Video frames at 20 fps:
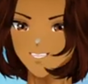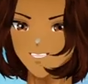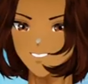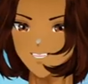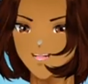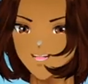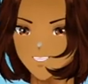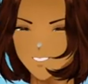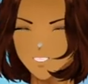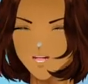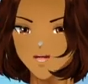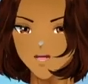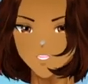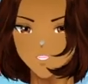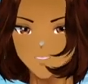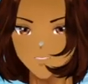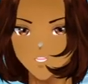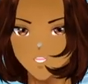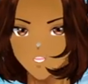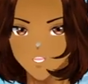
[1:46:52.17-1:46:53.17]
You're like, you're
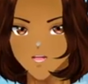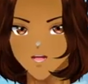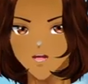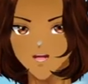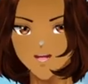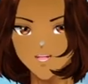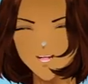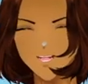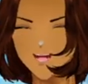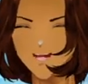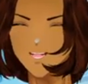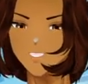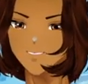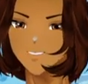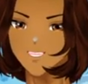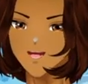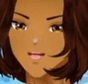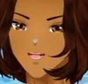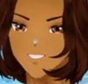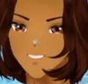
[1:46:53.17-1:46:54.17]
third. I think actually
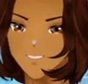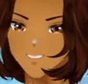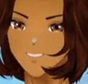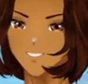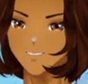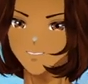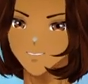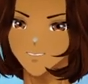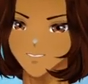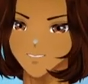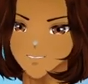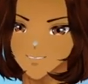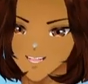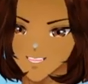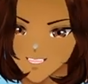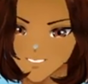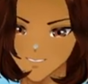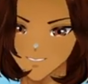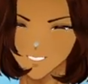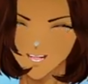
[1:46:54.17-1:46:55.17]
like Gucci years,
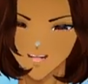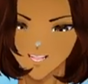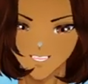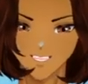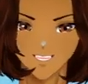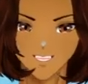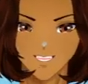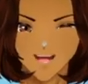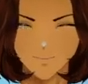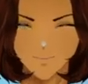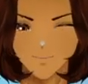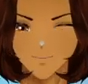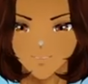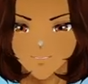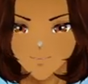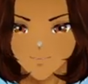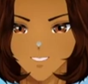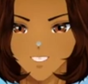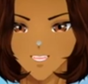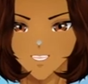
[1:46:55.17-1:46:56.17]
like you're like 11
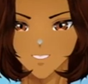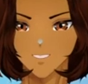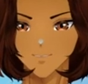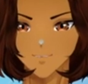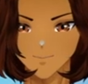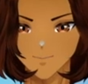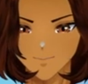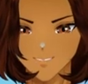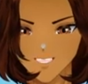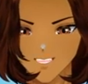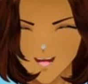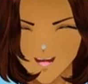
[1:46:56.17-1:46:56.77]
years younger than me.